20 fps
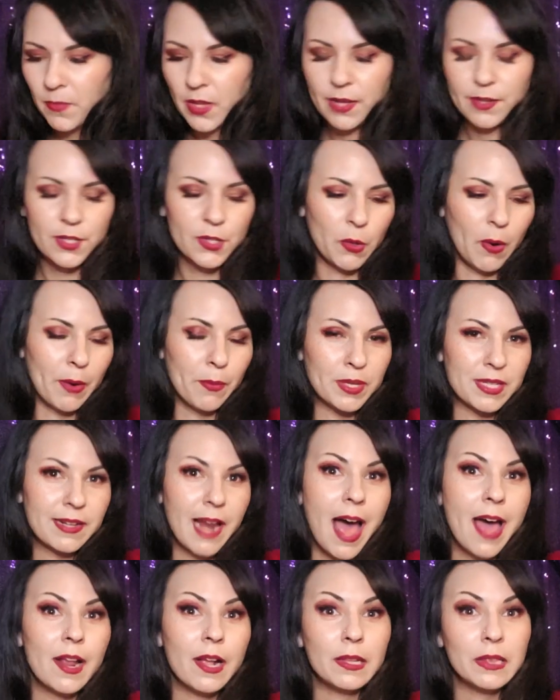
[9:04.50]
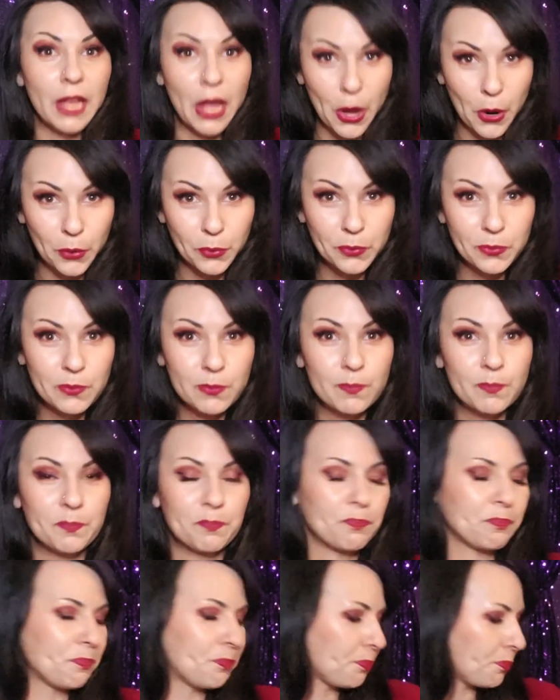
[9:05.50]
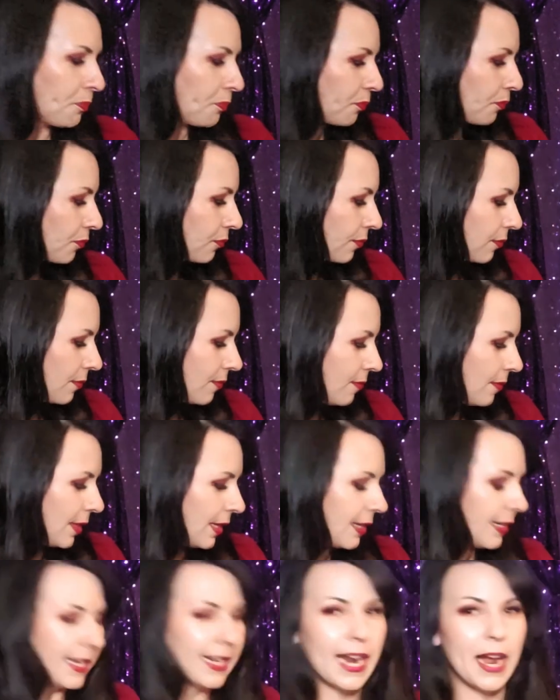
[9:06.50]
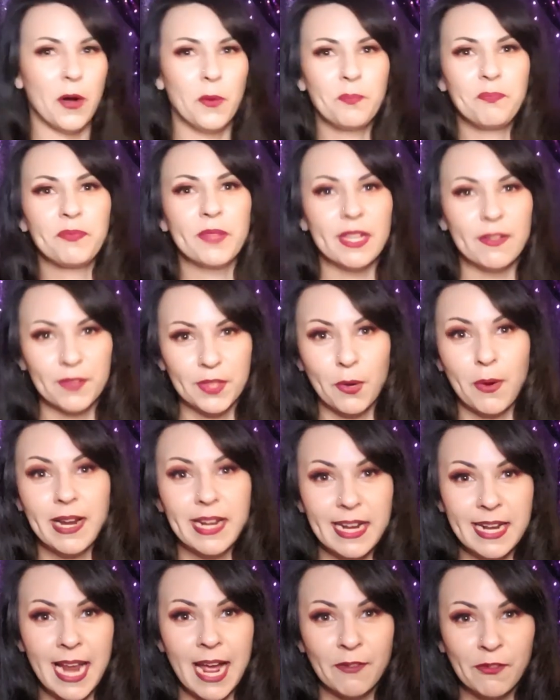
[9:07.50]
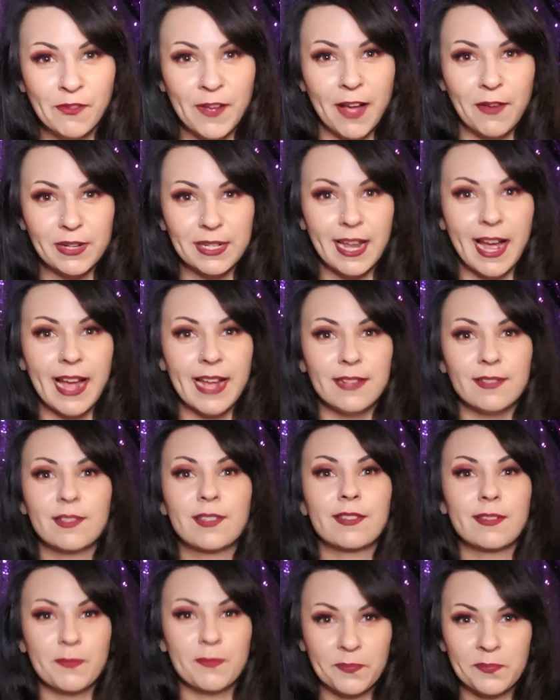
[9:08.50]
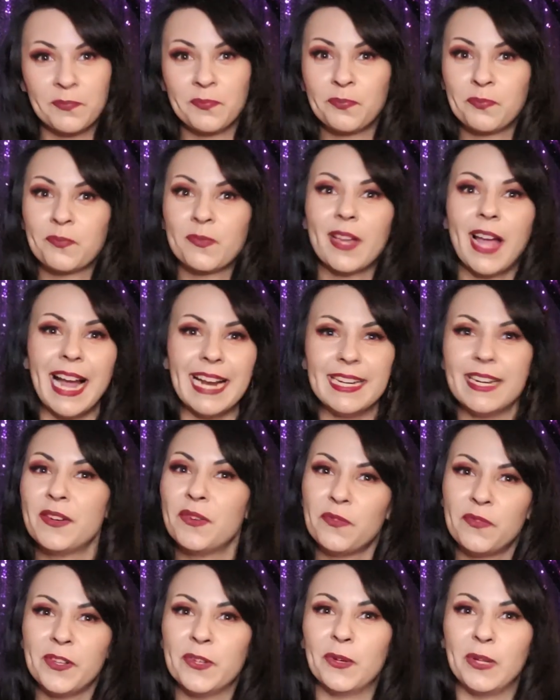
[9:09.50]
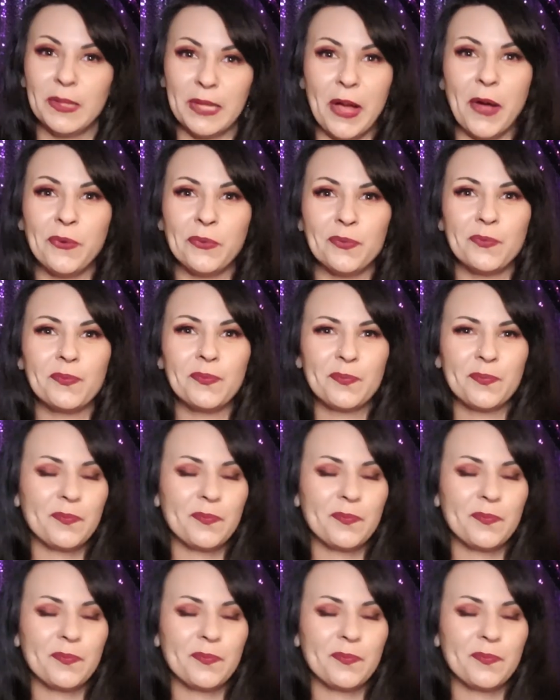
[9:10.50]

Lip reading: So I was not alone, even though I didn't have a Valentine's, I didn't feel alone.